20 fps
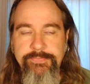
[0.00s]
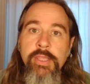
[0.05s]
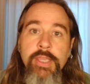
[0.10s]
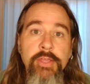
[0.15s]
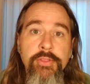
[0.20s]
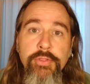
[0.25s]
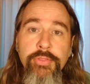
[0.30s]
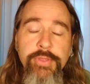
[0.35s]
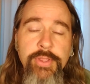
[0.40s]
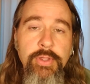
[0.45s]
The
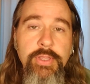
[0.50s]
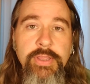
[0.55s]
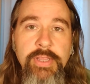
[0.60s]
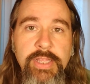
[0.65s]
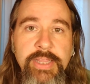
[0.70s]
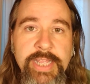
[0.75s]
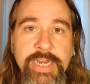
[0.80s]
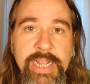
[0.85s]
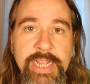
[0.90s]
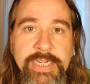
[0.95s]
other thing
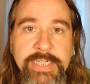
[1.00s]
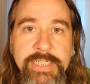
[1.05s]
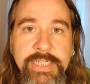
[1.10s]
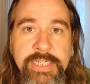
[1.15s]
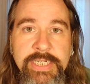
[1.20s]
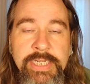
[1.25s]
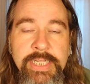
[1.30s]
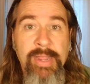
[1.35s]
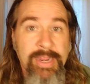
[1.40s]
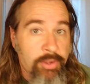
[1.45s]
that I
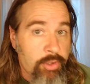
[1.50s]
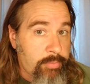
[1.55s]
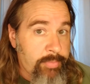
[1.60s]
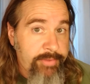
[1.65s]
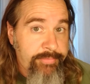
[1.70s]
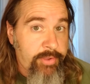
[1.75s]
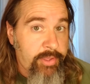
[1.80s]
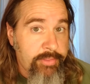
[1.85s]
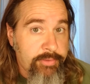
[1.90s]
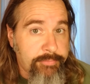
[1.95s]
did, I called my
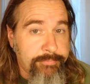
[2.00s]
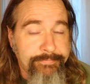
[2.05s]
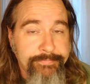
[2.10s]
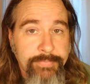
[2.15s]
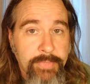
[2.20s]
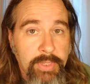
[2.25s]
father.